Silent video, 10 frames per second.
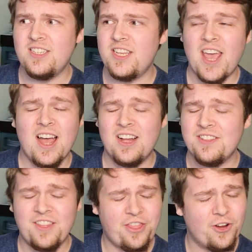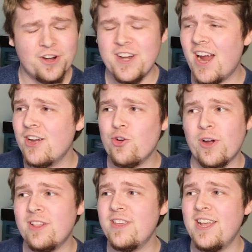yeah, the thirty-nine
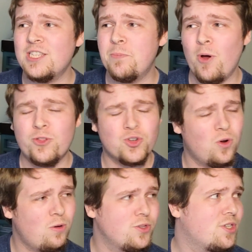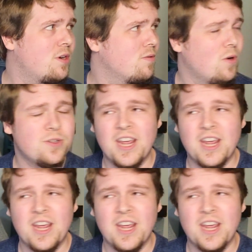critically hits both trolls. Roll